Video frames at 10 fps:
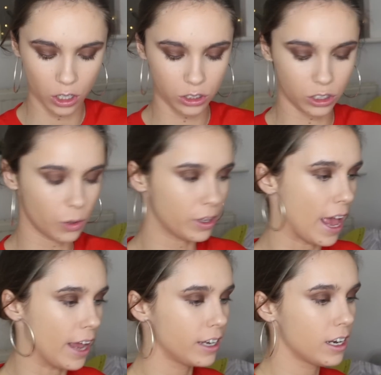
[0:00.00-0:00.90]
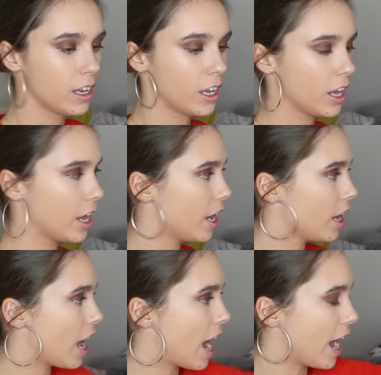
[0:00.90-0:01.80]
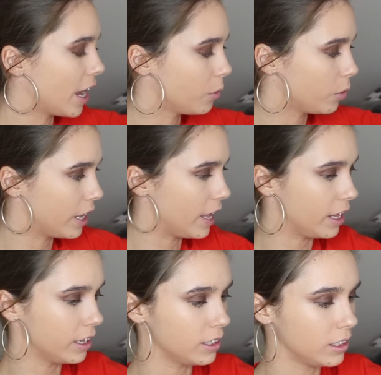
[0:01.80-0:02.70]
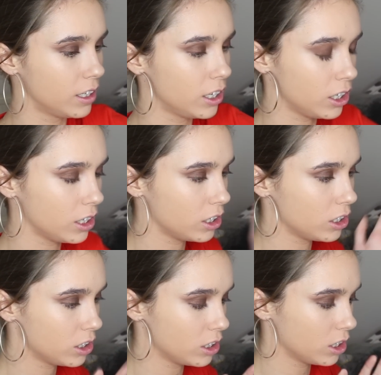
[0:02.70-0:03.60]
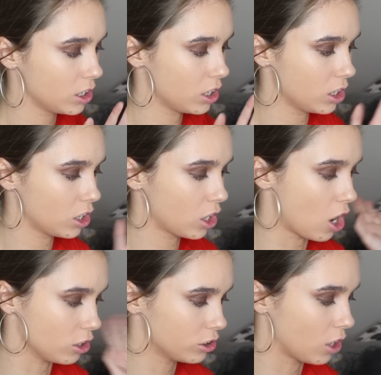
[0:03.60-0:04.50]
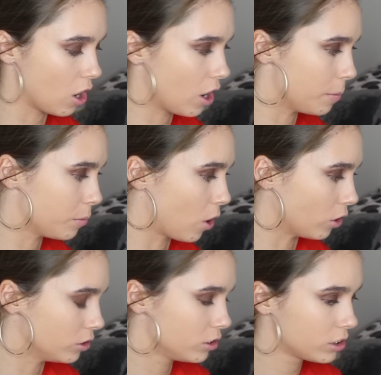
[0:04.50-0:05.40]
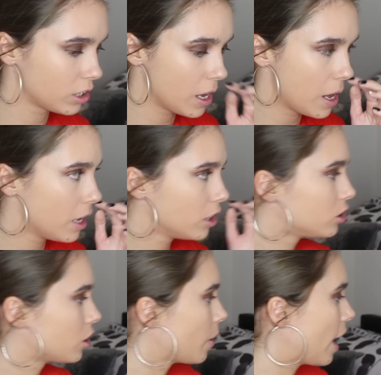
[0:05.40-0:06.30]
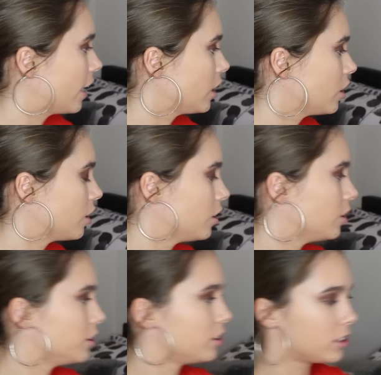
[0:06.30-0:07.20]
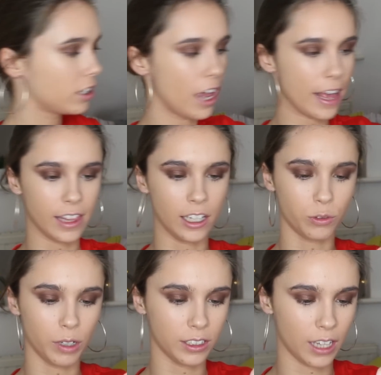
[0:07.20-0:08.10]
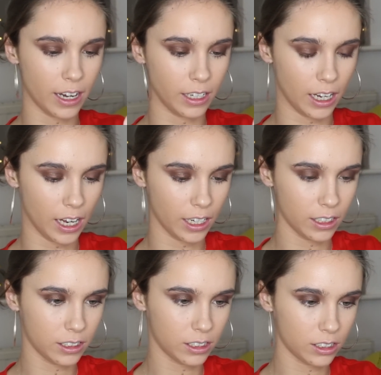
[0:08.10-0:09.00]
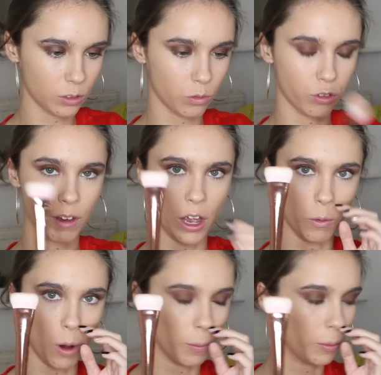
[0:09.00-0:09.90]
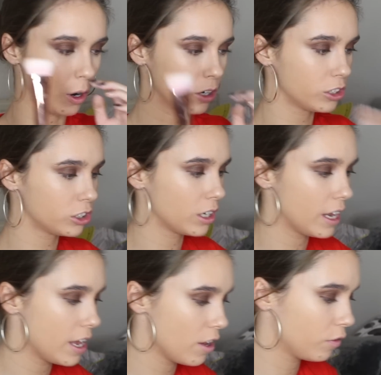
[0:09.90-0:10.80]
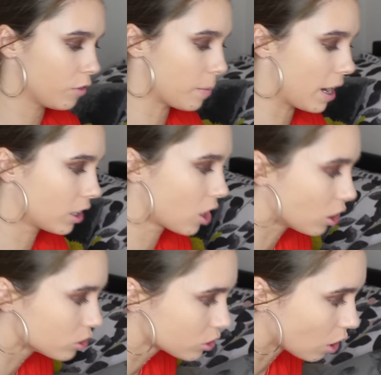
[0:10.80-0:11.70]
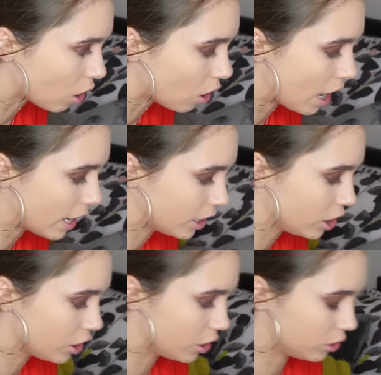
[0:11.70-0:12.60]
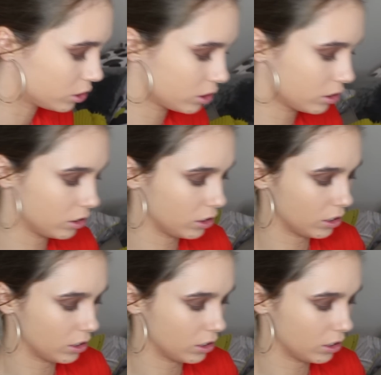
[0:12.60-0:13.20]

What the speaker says: So then I will contour and bronze. So I use this Real Techniques 301 brush for my contour, and I use